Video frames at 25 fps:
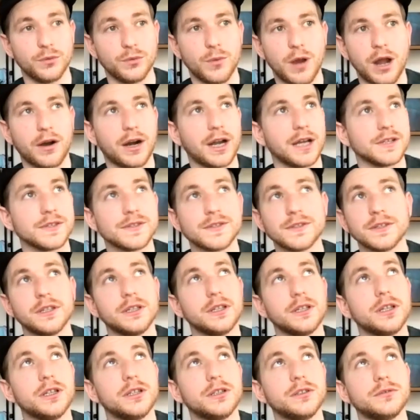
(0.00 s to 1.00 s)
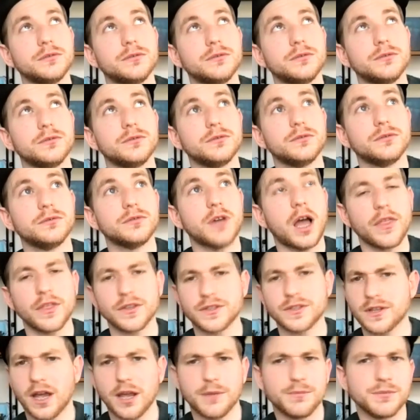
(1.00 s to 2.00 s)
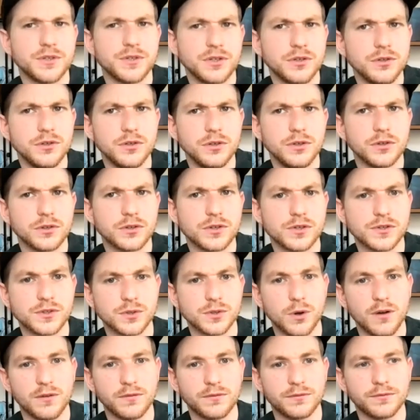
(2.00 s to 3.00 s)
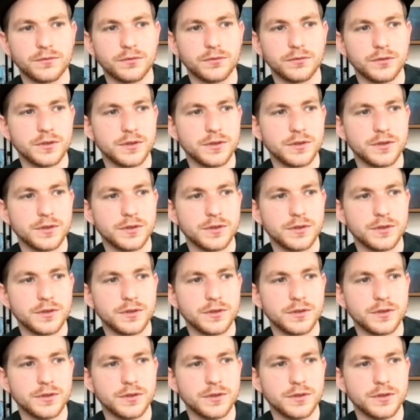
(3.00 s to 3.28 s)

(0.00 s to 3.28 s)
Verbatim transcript: Whereas other times you you're just sort of